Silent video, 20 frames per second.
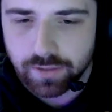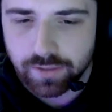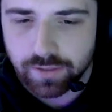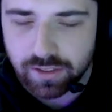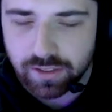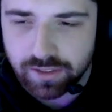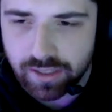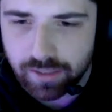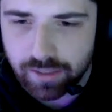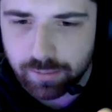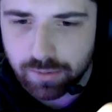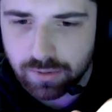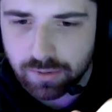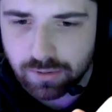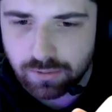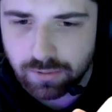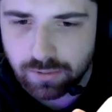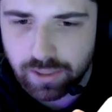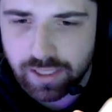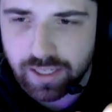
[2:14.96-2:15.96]

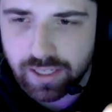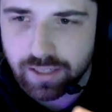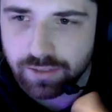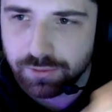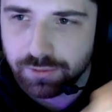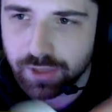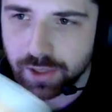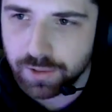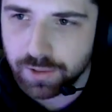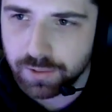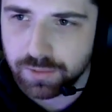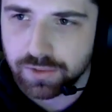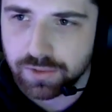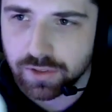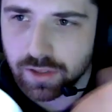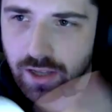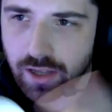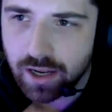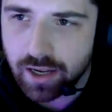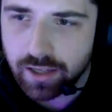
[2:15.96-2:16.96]
example, we get toes a
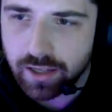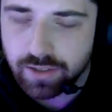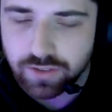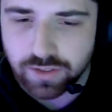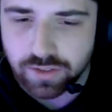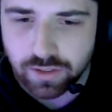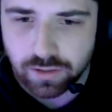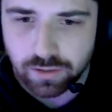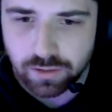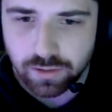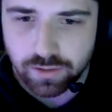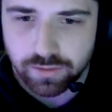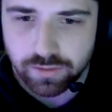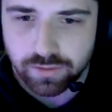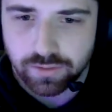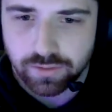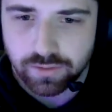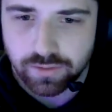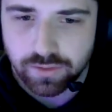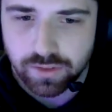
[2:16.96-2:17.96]
lot. So
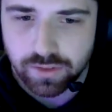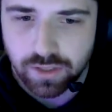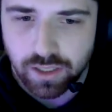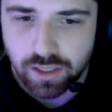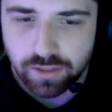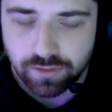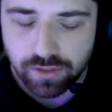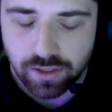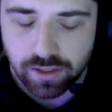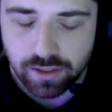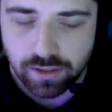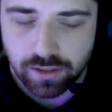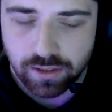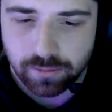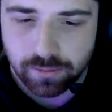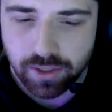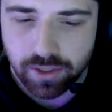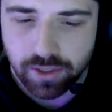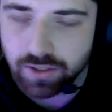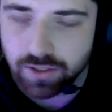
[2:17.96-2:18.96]
if
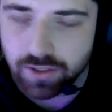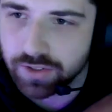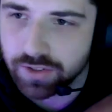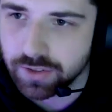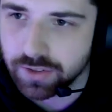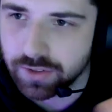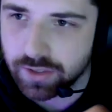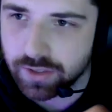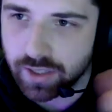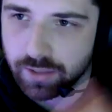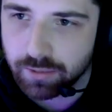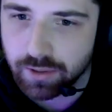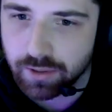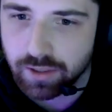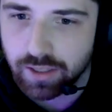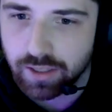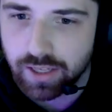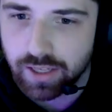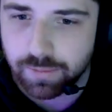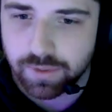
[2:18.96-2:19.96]
during surgery they were
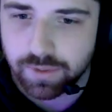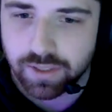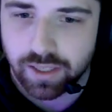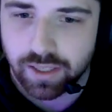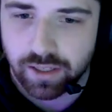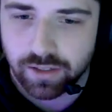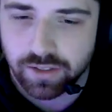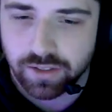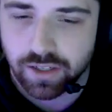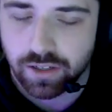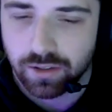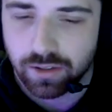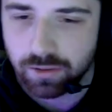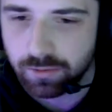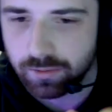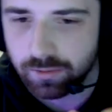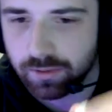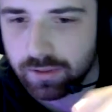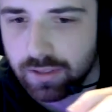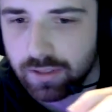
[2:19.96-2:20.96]
to amputate a
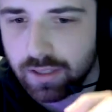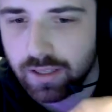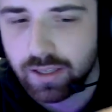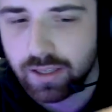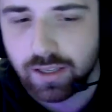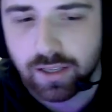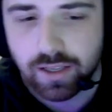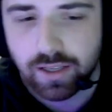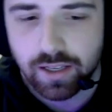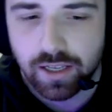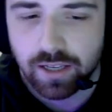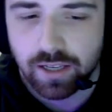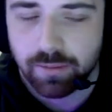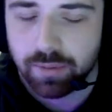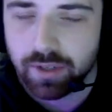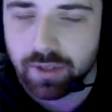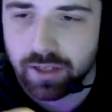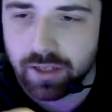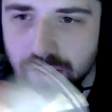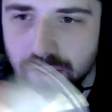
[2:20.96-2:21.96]
toe and
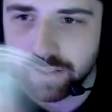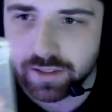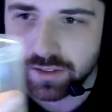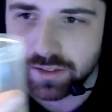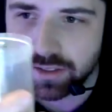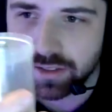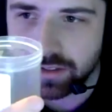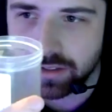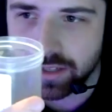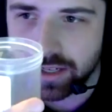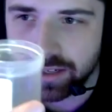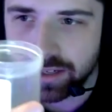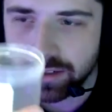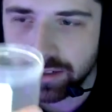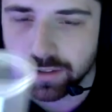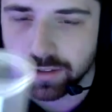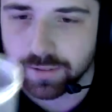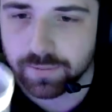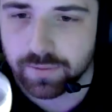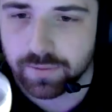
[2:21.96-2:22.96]
put it in this
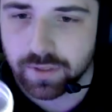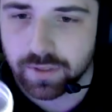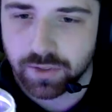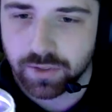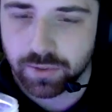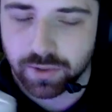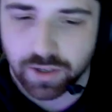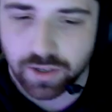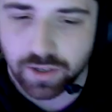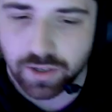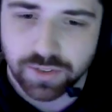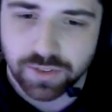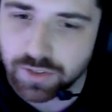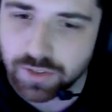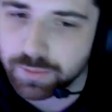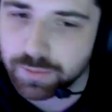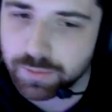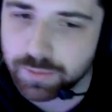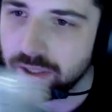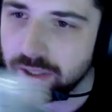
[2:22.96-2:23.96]
container, this would also
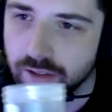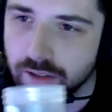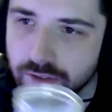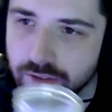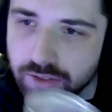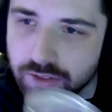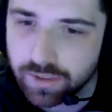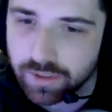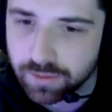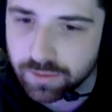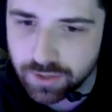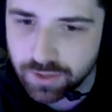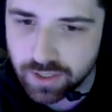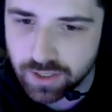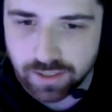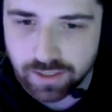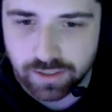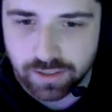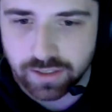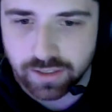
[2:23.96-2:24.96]
just be another sterile
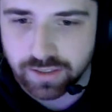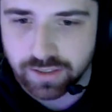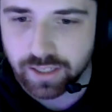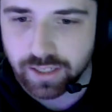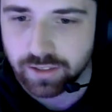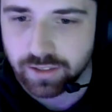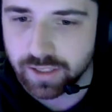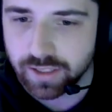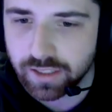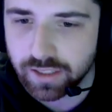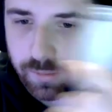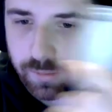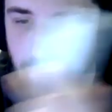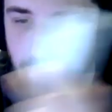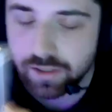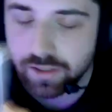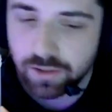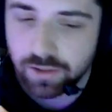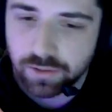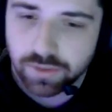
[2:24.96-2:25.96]
dry container that could be
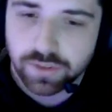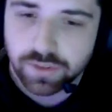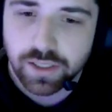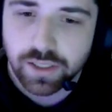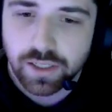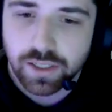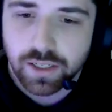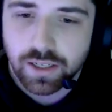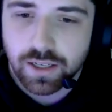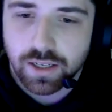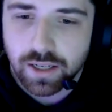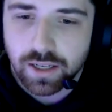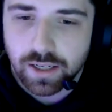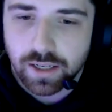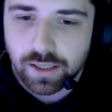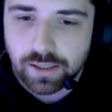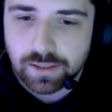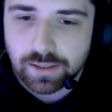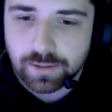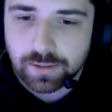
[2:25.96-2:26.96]
used.
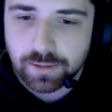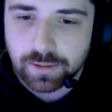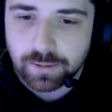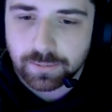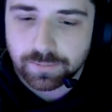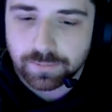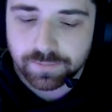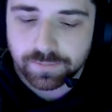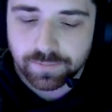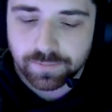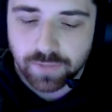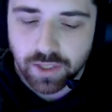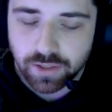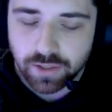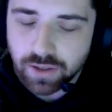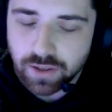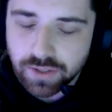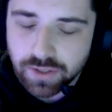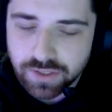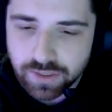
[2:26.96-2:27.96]

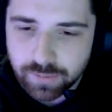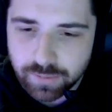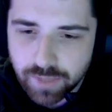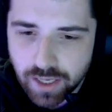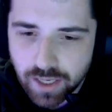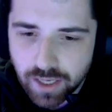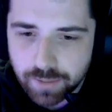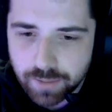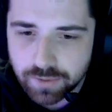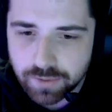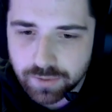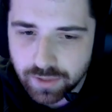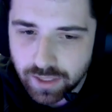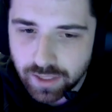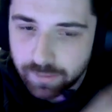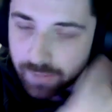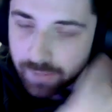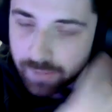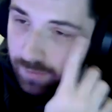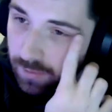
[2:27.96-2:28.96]
There are some times when
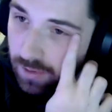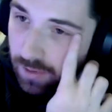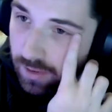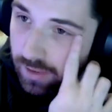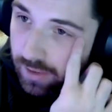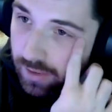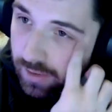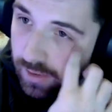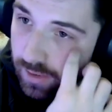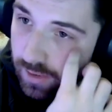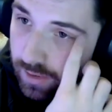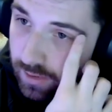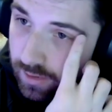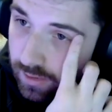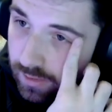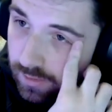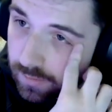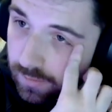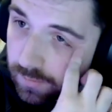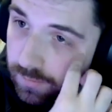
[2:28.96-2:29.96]
they may want it
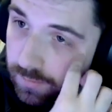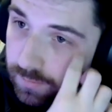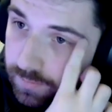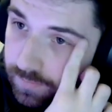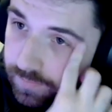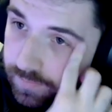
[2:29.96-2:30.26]
in